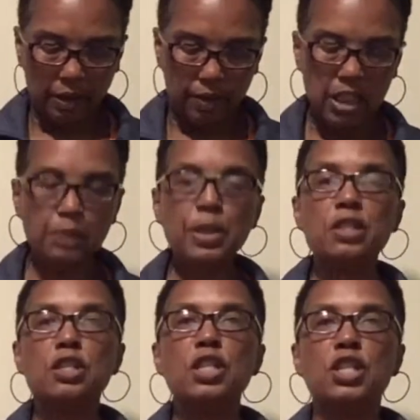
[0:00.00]
This piece
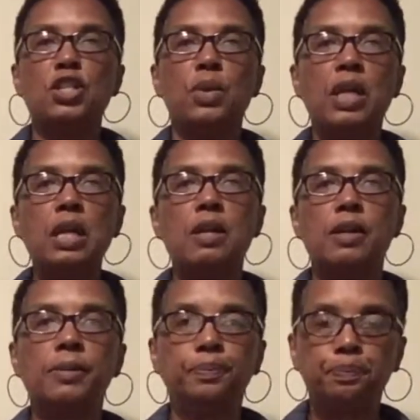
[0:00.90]
of tissue
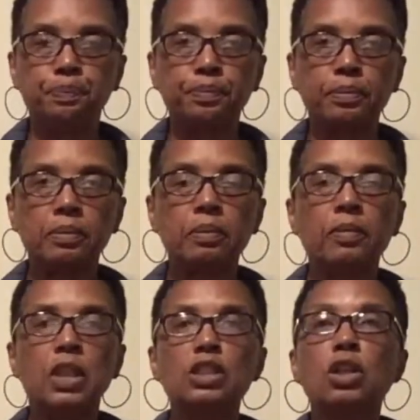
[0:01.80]
here
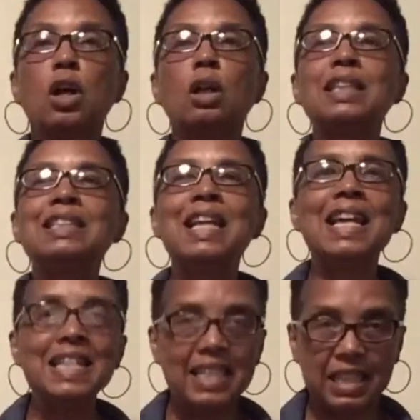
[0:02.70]
is called a
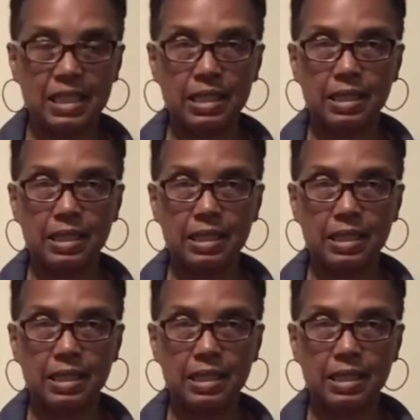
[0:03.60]
tendon.